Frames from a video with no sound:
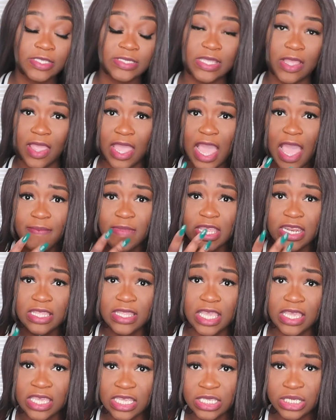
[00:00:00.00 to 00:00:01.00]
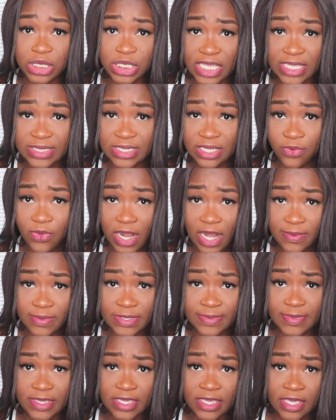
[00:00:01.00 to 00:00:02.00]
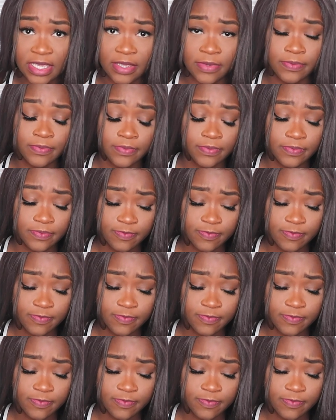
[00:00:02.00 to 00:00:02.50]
Sorry, I'm getting like congested while I'm speaking.